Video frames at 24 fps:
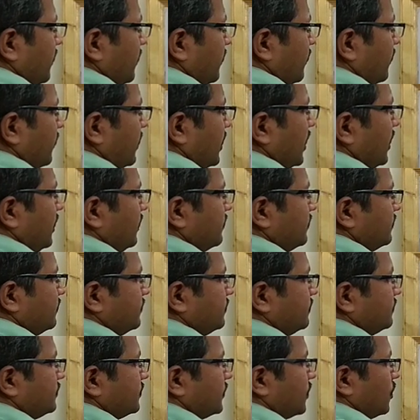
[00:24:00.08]

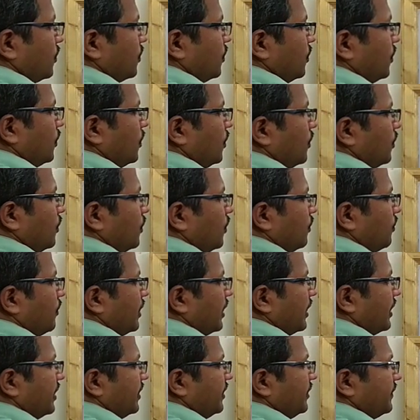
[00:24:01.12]
COO
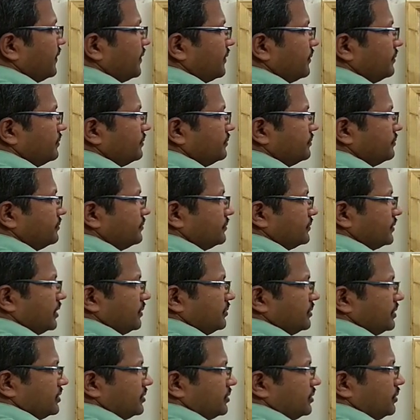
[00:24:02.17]
minus,
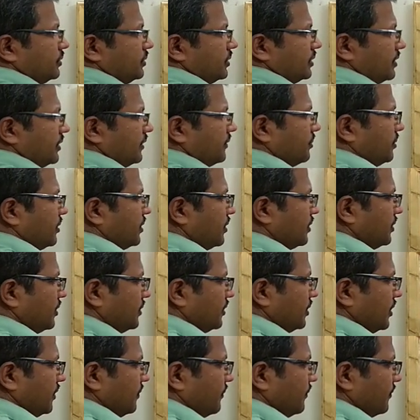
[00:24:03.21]
I'm just doing this
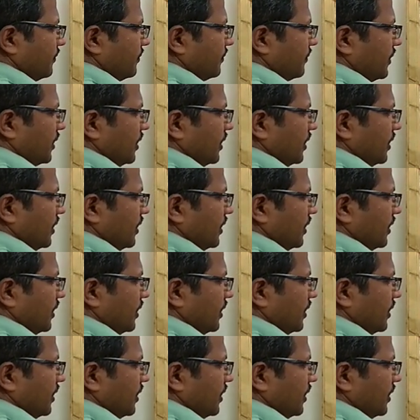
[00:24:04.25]
particular thing,